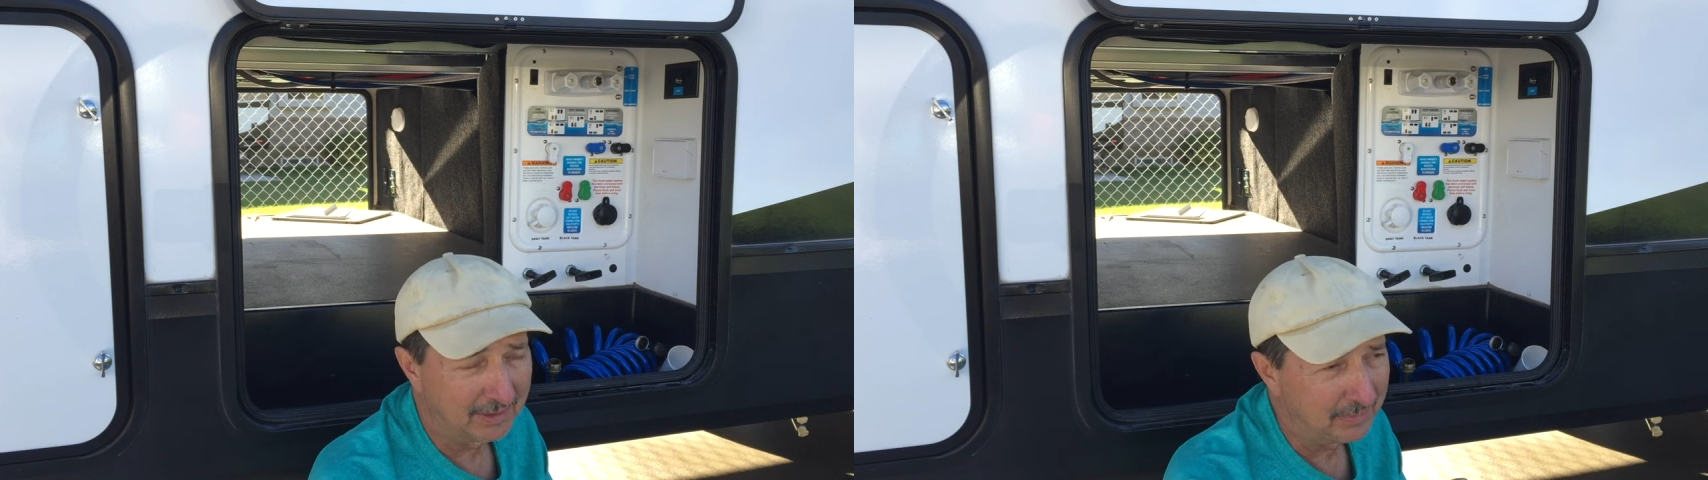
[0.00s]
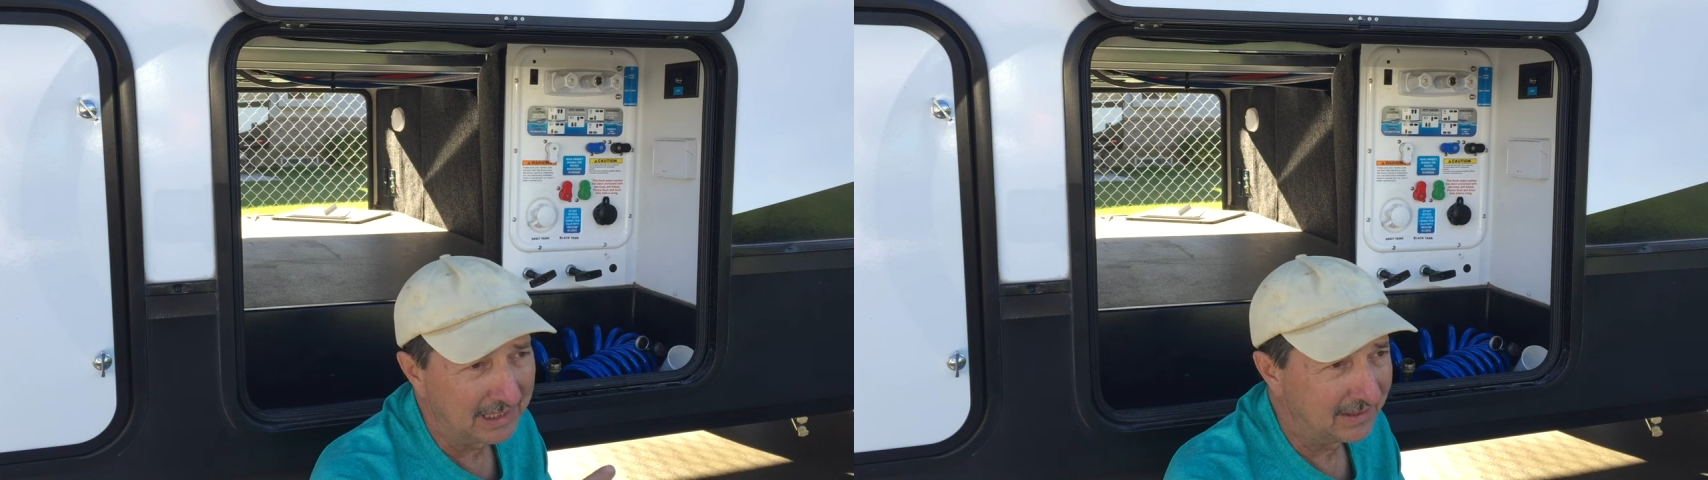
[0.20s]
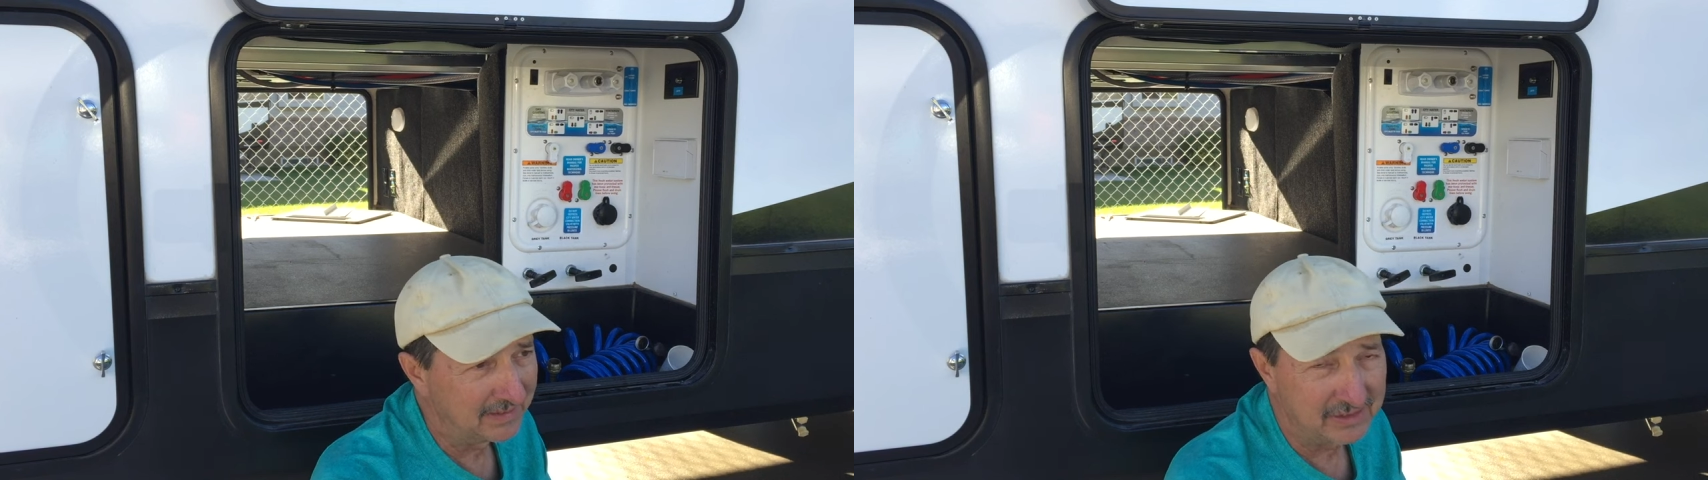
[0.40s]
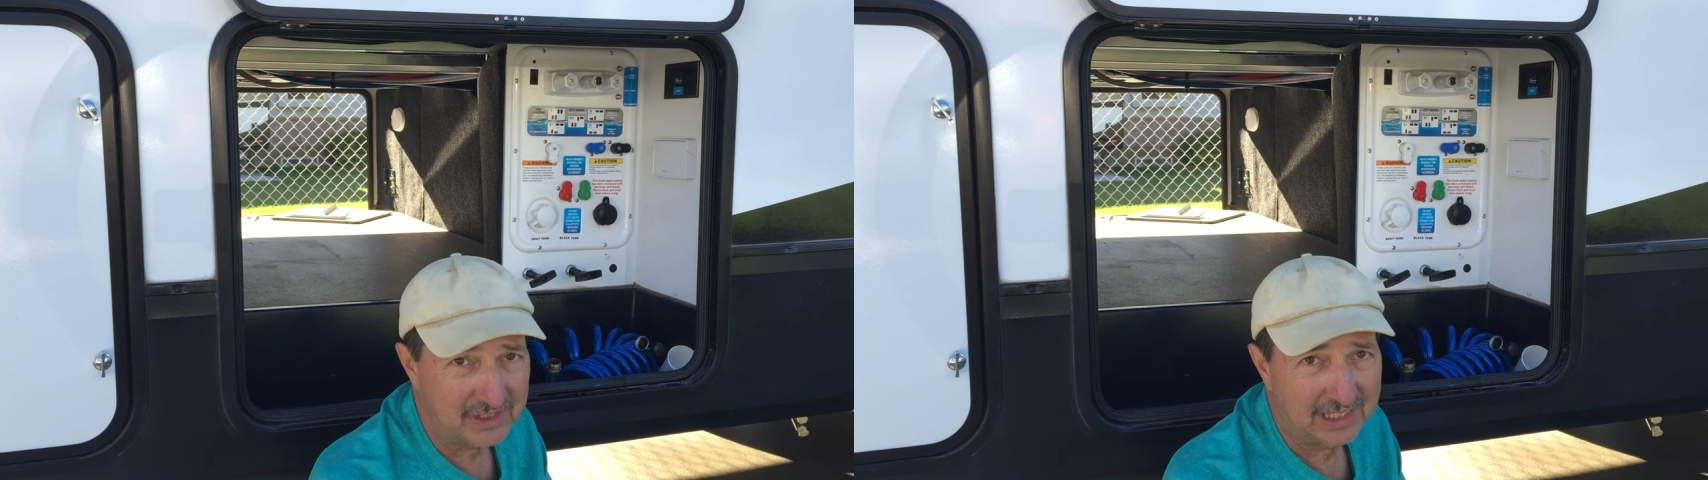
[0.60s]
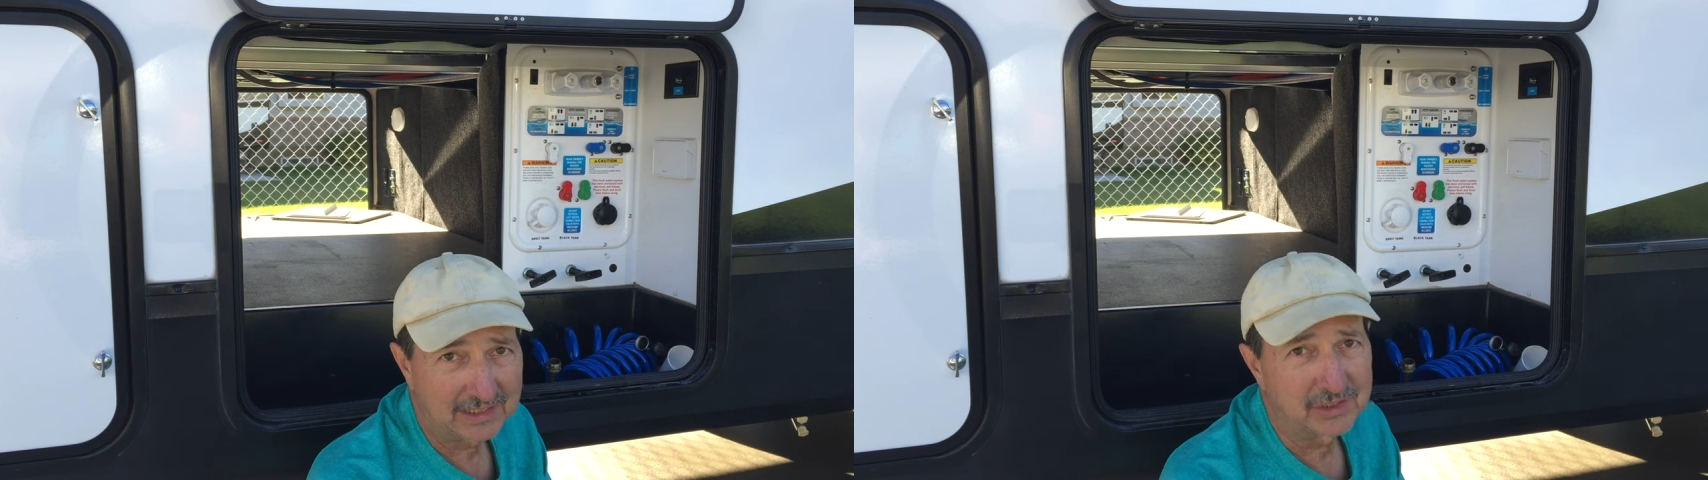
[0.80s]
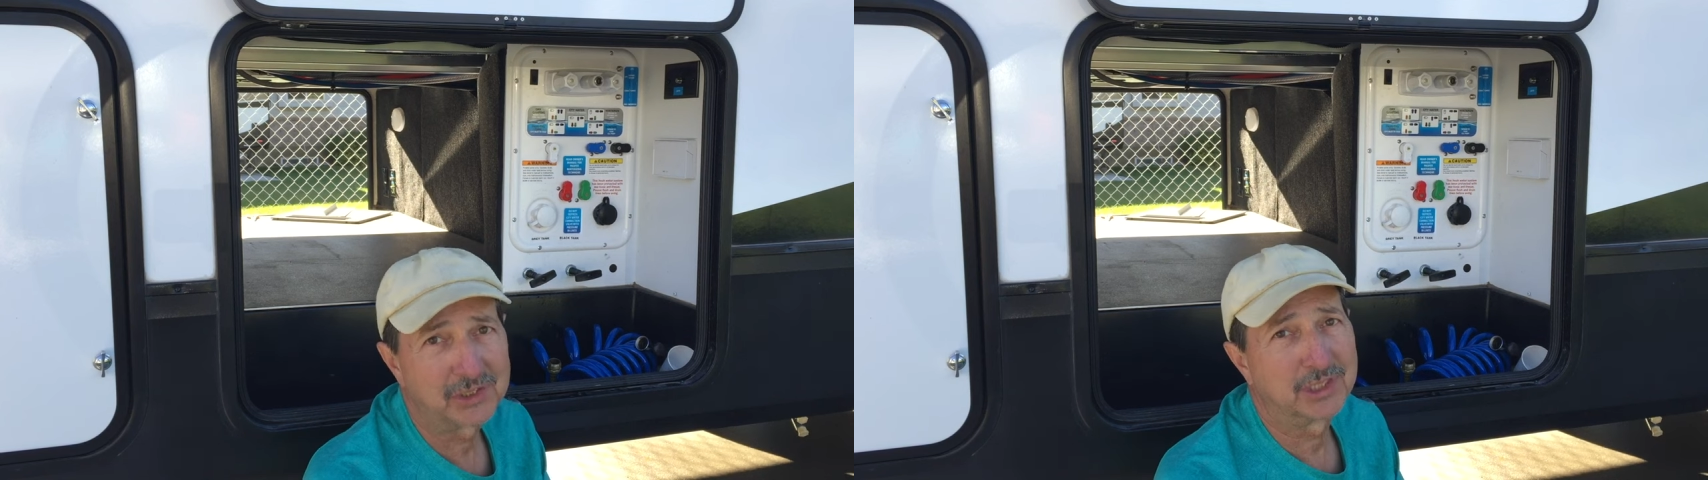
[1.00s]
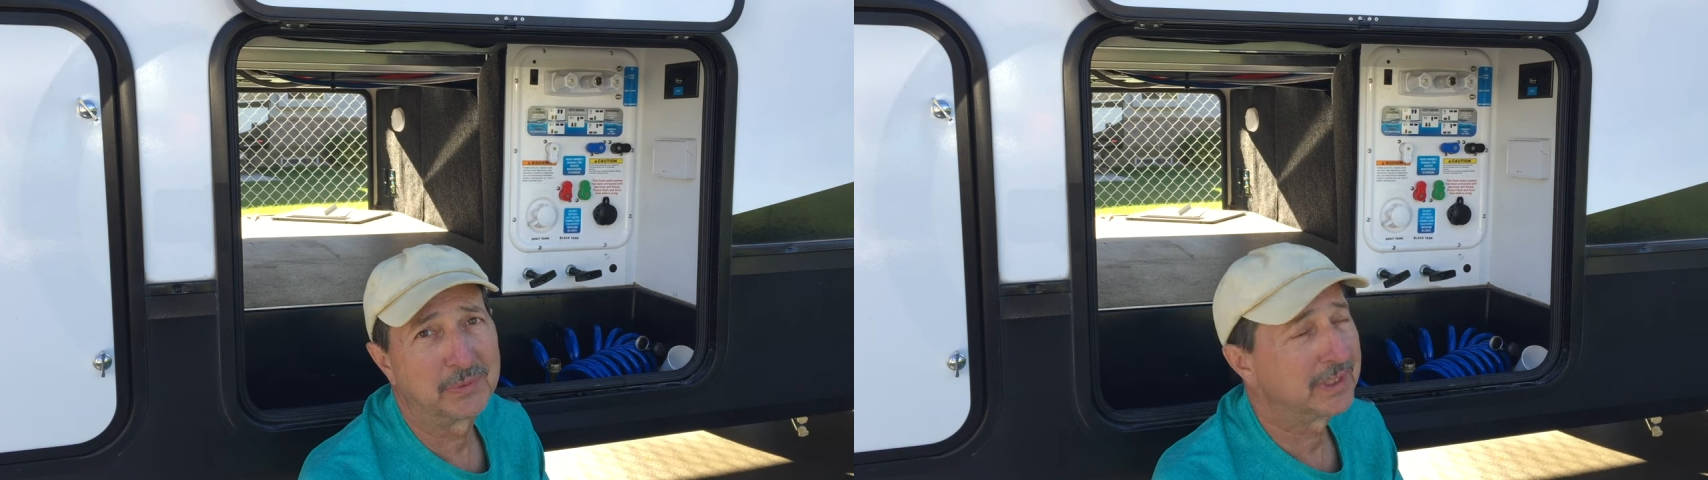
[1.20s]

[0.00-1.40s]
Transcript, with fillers: I'm not even exactly sure